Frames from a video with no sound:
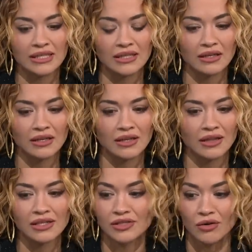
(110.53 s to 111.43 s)
And
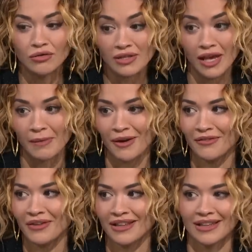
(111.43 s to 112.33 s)
then songs came out
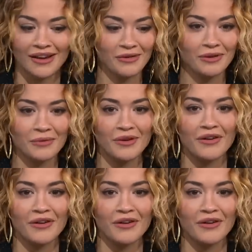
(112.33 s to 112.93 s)
of it, and now here we